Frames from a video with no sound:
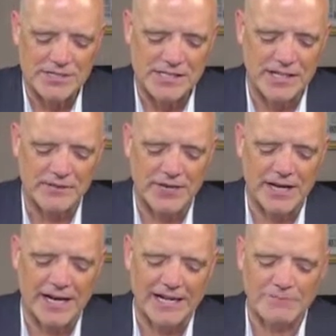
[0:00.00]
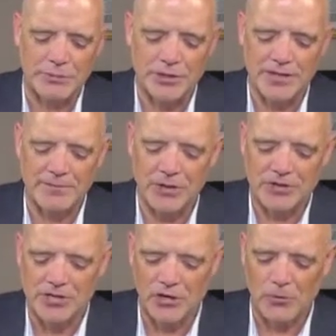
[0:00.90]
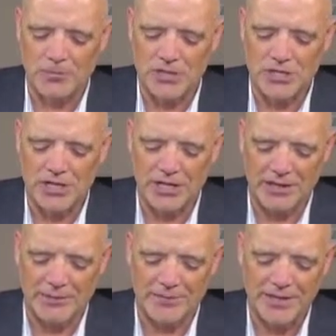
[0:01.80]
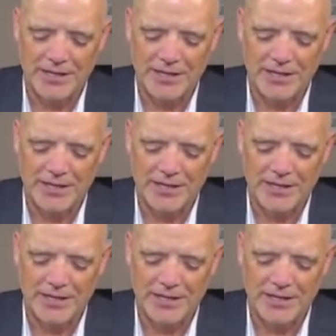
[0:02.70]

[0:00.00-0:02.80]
Son of God and put him to open shame.